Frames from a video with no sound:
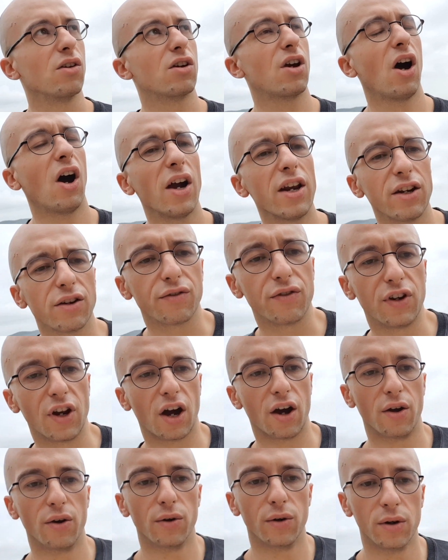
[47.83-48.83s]
kind of
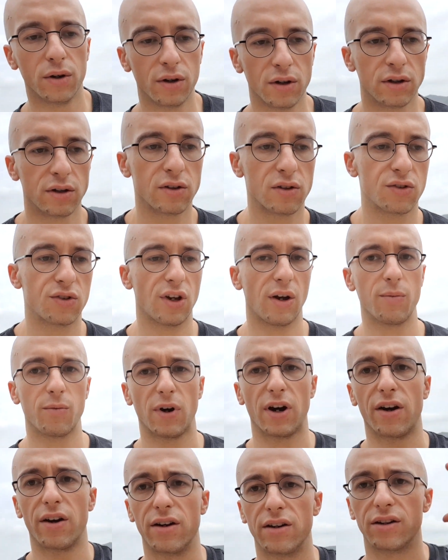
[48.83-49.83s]
know
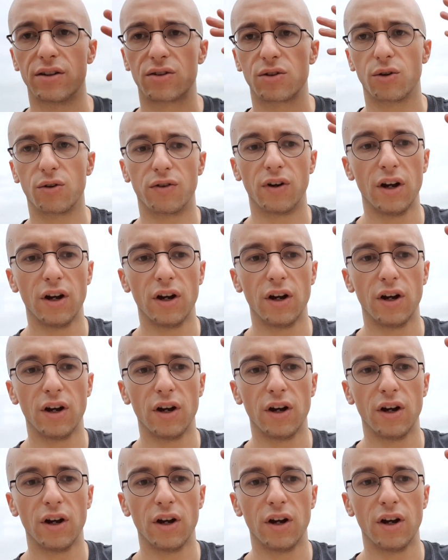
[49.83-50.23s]
somewhere in the sort